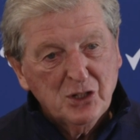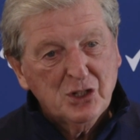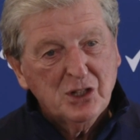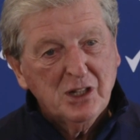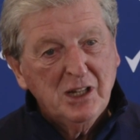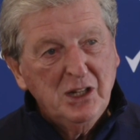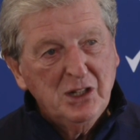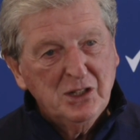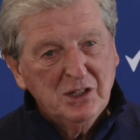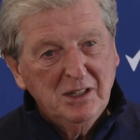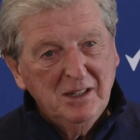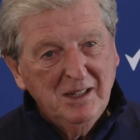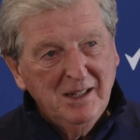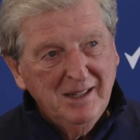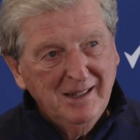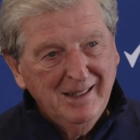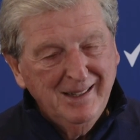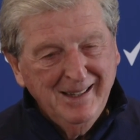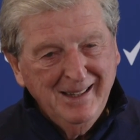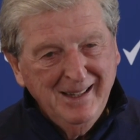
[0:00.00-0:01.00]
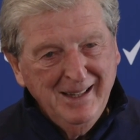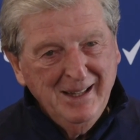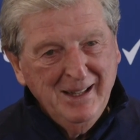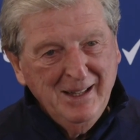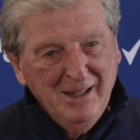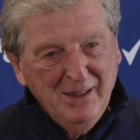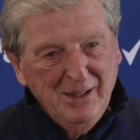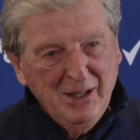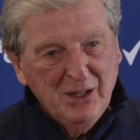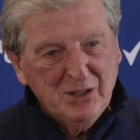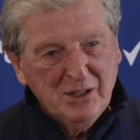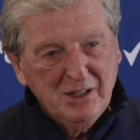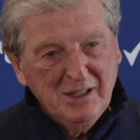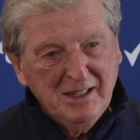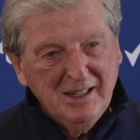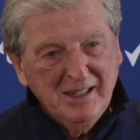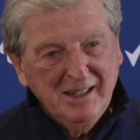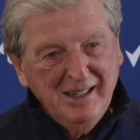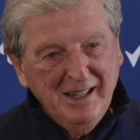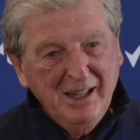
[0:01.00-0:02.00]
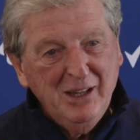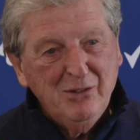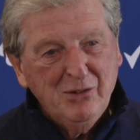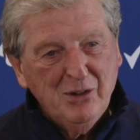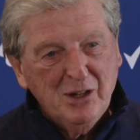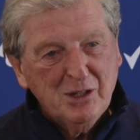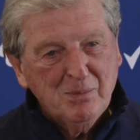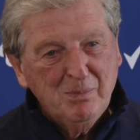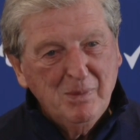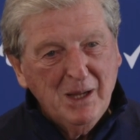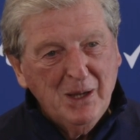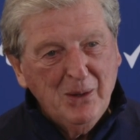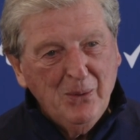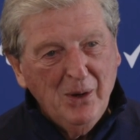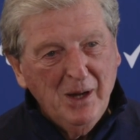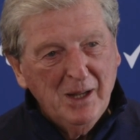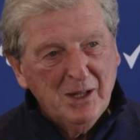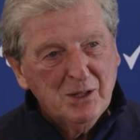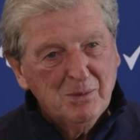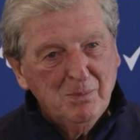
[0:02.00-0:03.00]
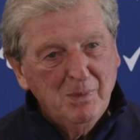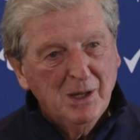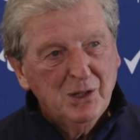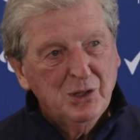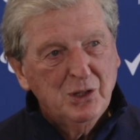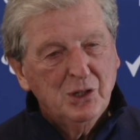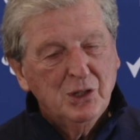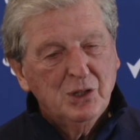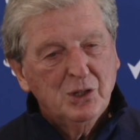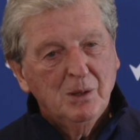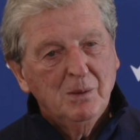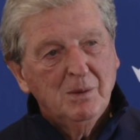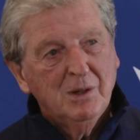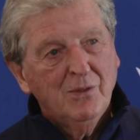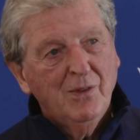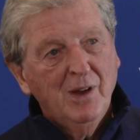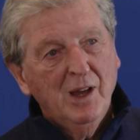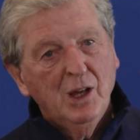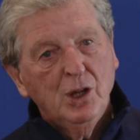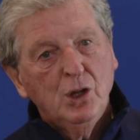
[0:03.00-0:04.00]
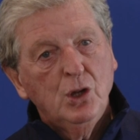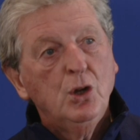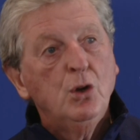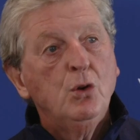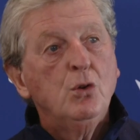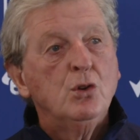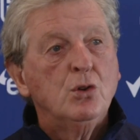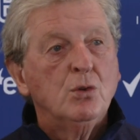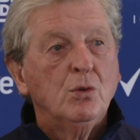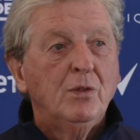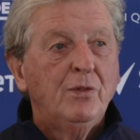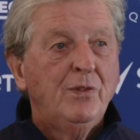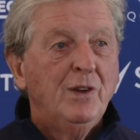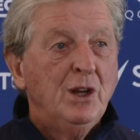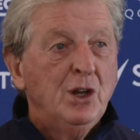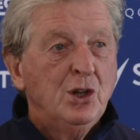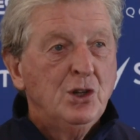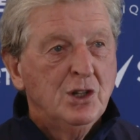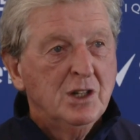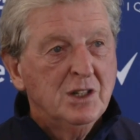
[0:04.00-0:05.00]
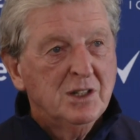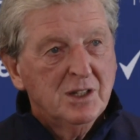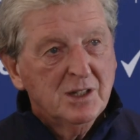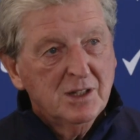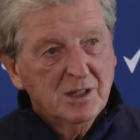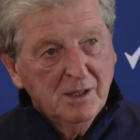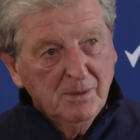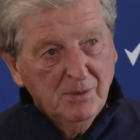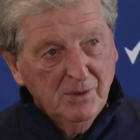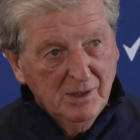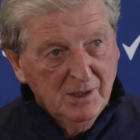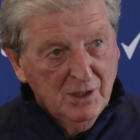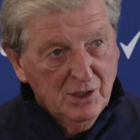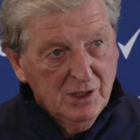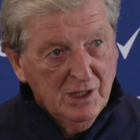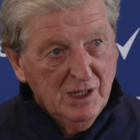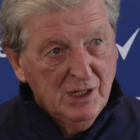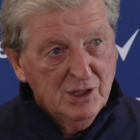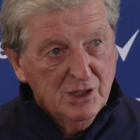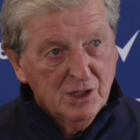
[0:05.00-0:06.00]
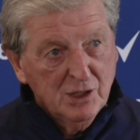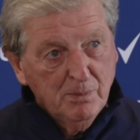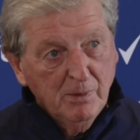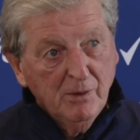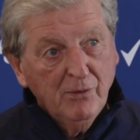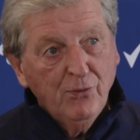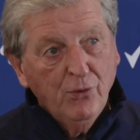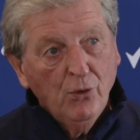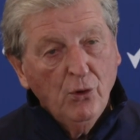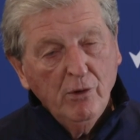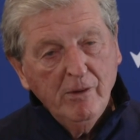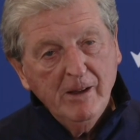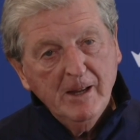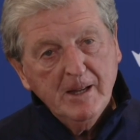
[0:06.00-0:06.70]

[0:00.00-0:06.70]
season doesn't interest me quite as much in terms of our usual finishes as the seasons before